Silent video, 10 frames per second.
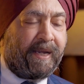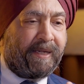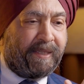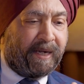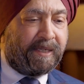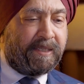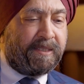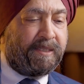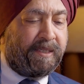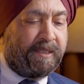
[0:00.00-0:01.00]
and that
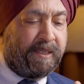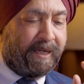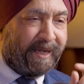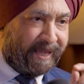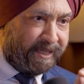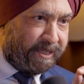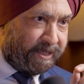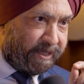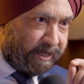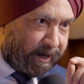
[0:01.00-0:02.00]
is that the lens,
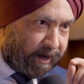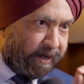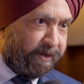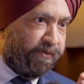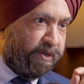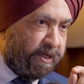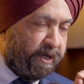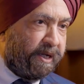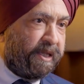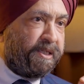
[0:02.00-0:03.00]
the artificial
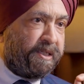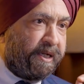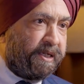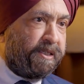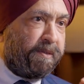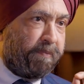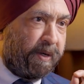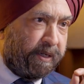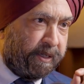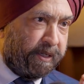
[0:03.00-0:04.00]
lens that is
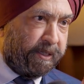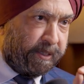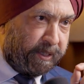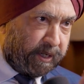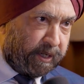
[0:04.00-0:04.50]
implanted in the